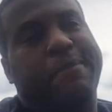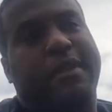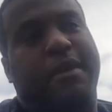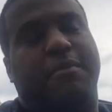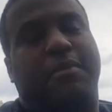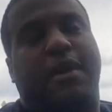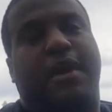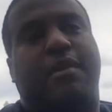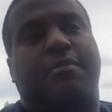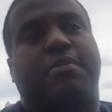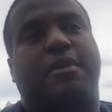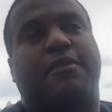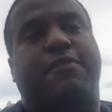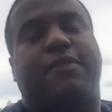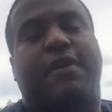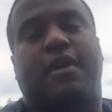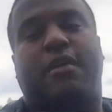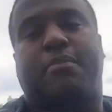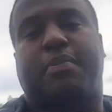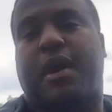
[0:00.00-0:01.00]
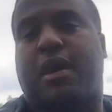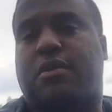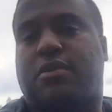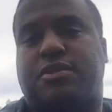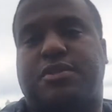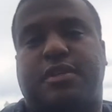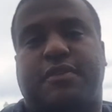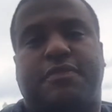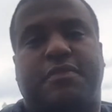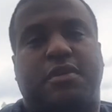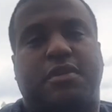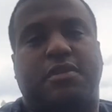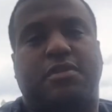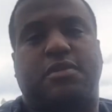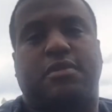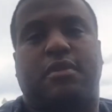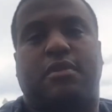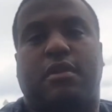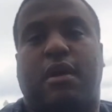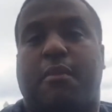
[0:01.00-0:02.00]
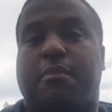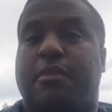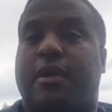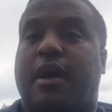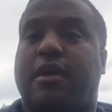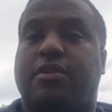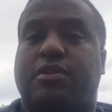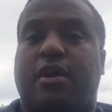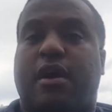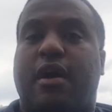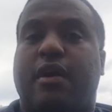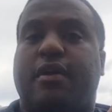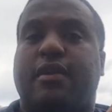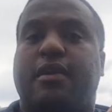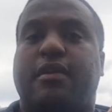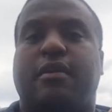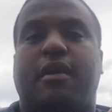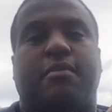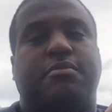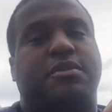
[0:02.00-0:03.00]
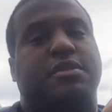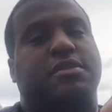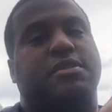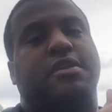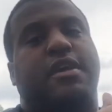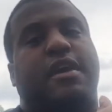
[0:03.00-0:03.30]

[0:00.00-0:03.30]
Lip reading: I'm not a big fan of paddle shifters. I'm not dogging it. I'm just